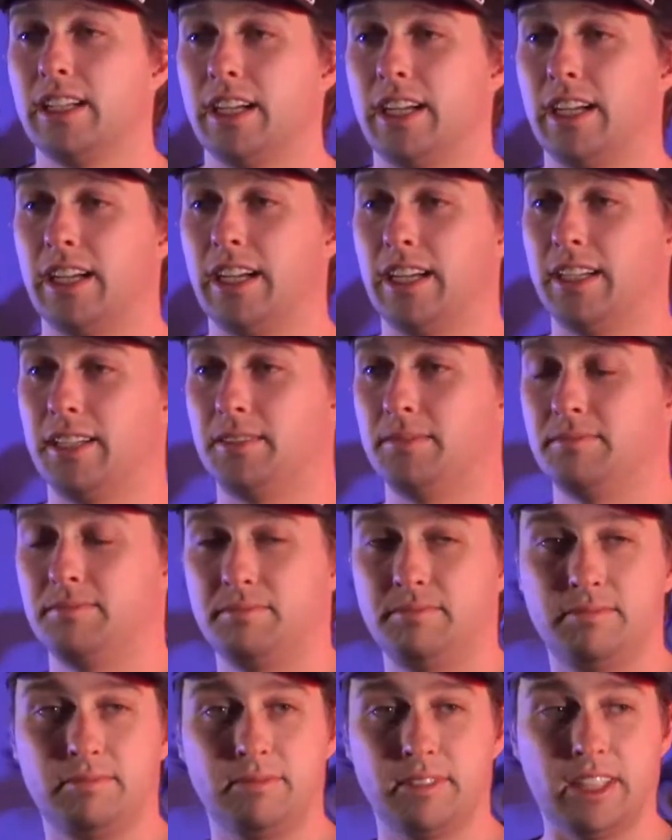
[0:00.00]

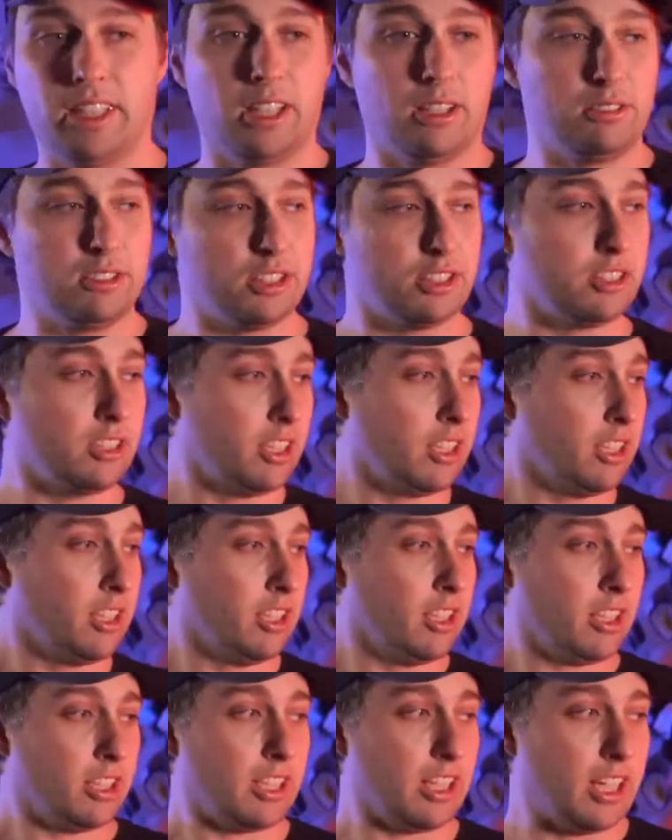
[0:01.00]
You know, just
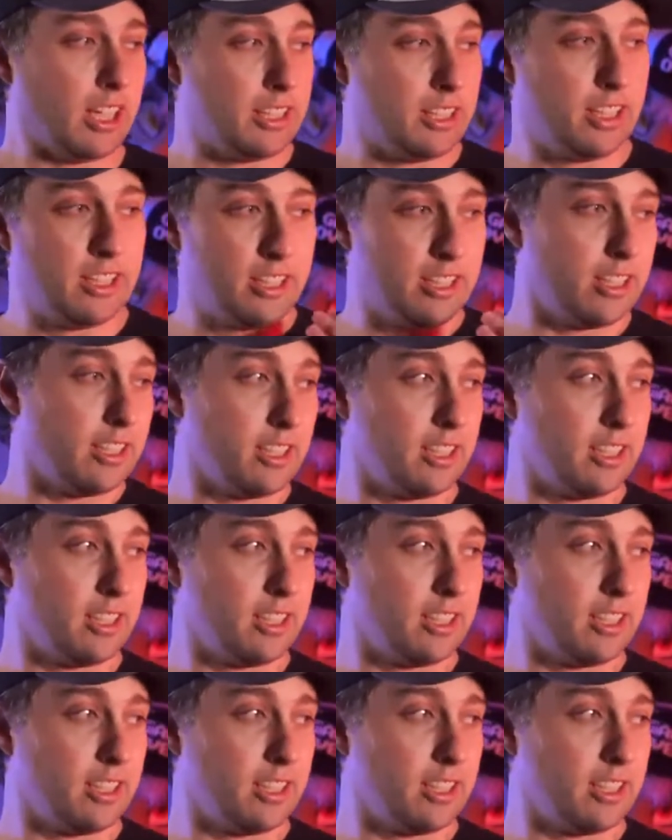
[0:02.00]
kind of